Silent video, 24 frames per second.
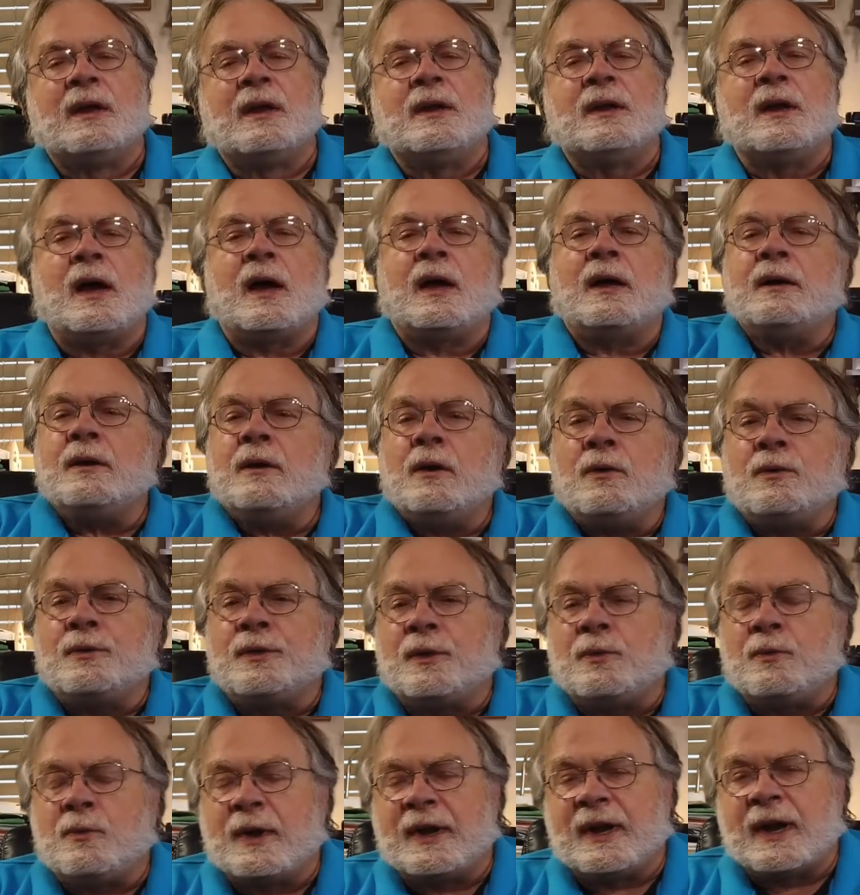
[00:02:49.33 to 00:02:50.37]
Now I know
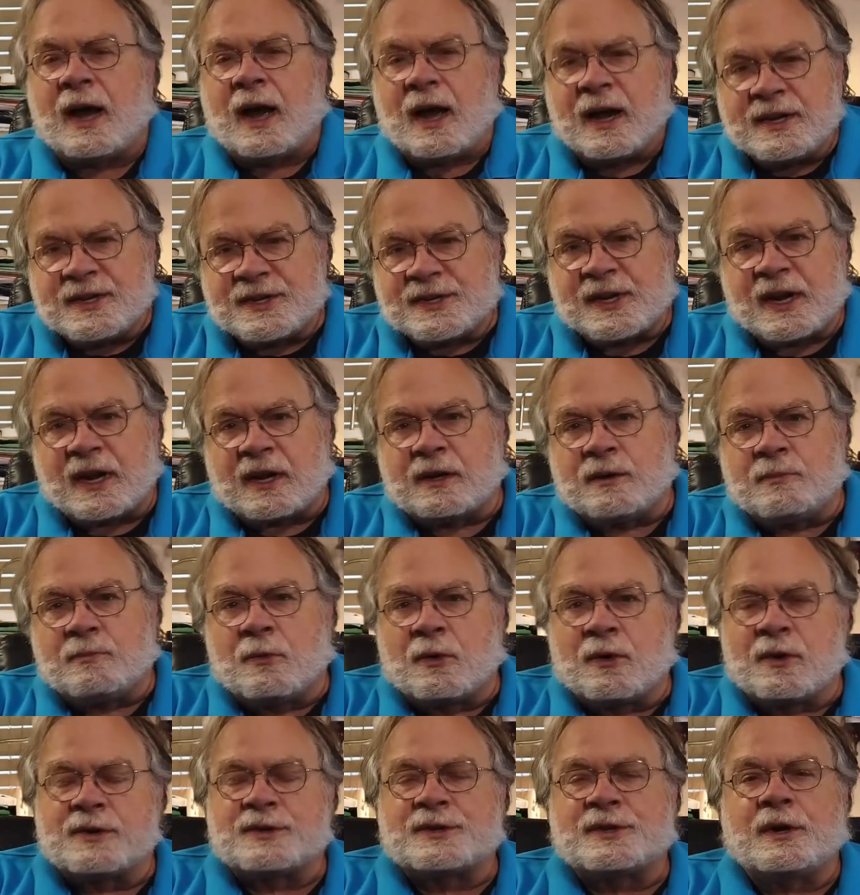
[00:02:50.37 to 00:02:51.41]
that when I send
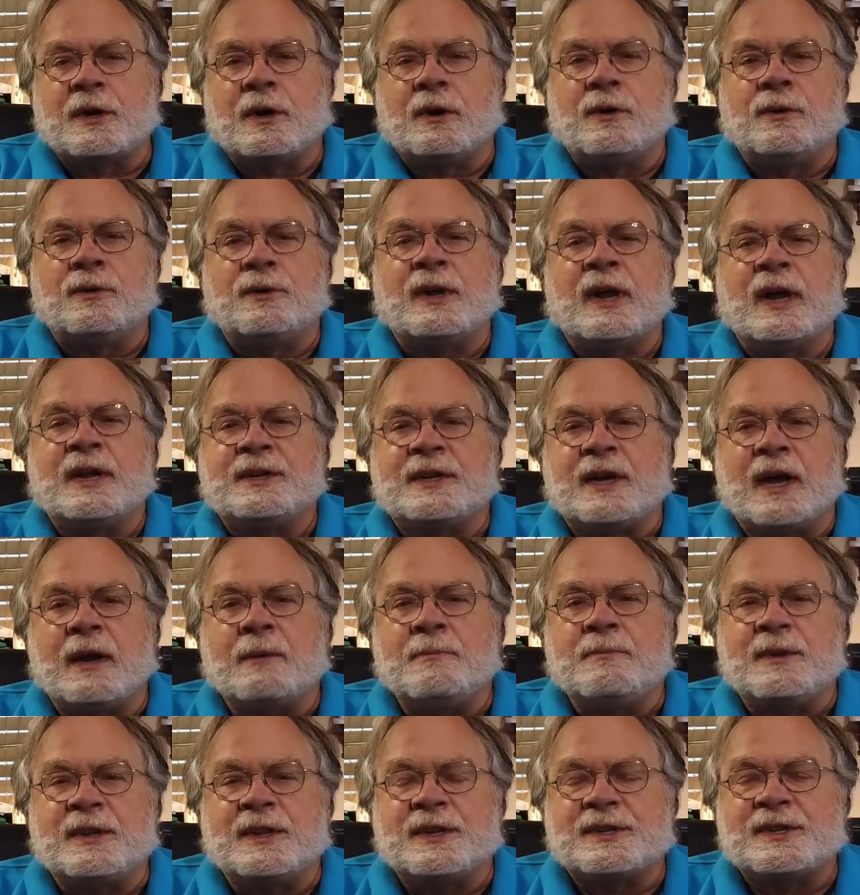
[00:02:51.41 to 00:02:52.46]
Morse code, I
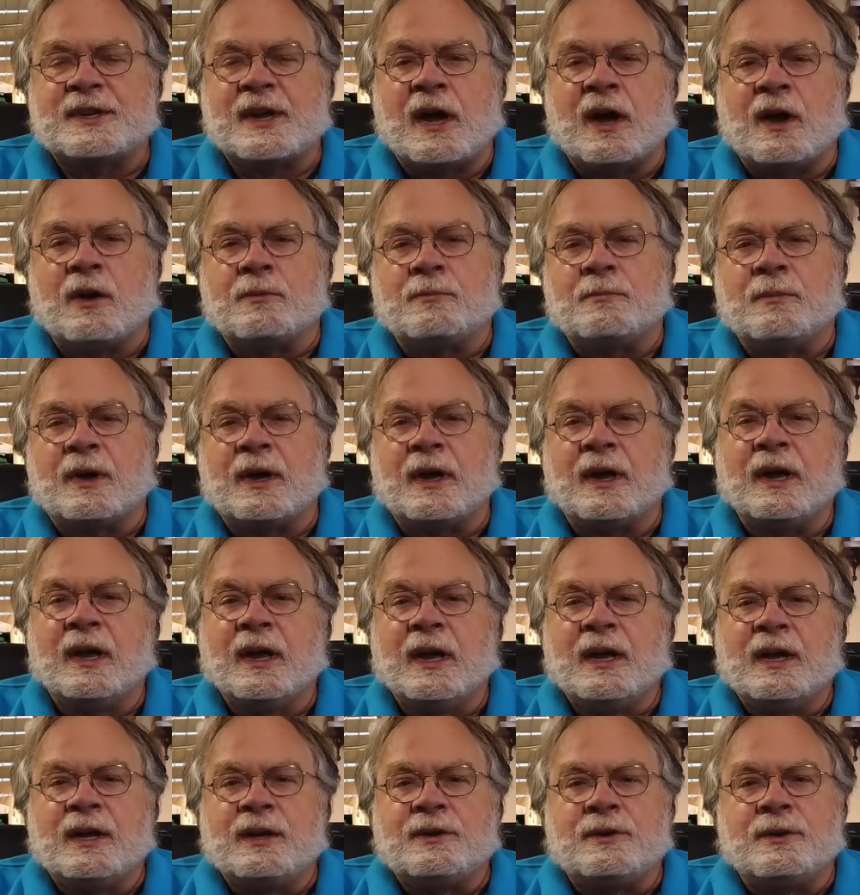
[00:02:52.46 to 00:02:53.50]
timed this out by
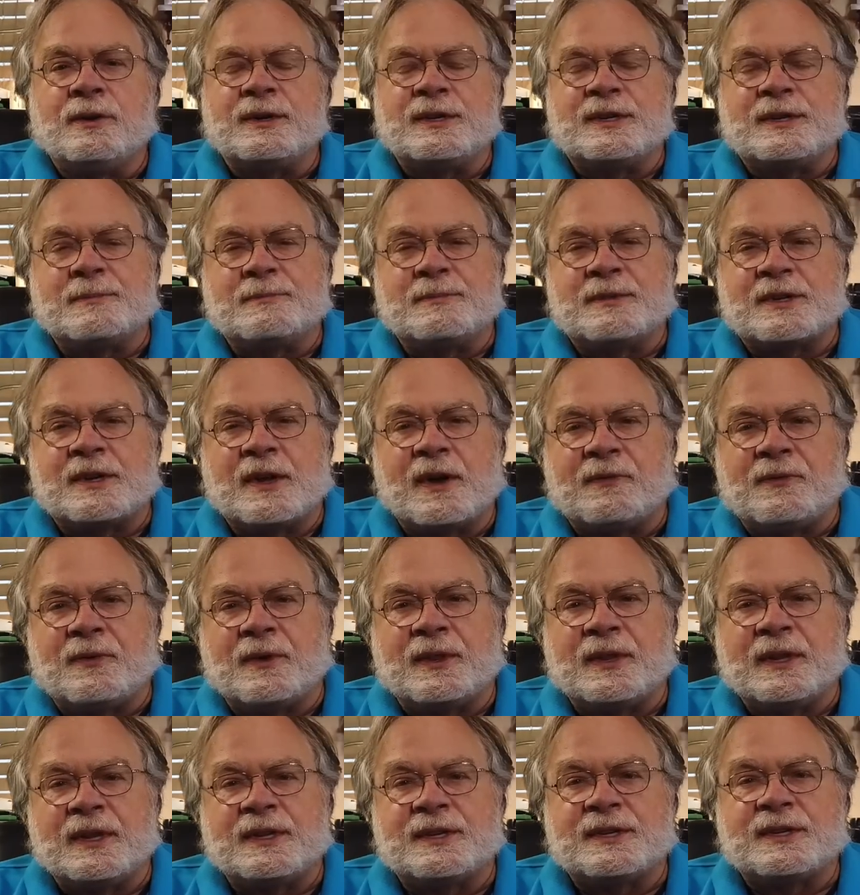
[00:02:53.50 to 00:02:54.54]
doing some stuff
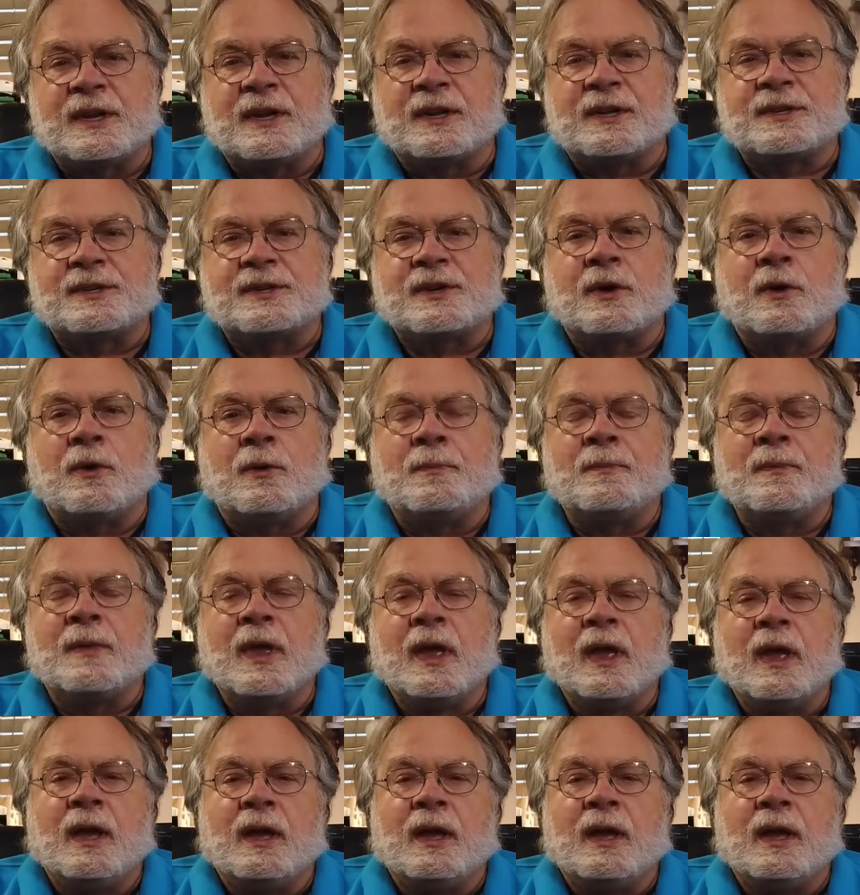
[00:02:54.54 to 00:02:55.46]
on the oscilloscope,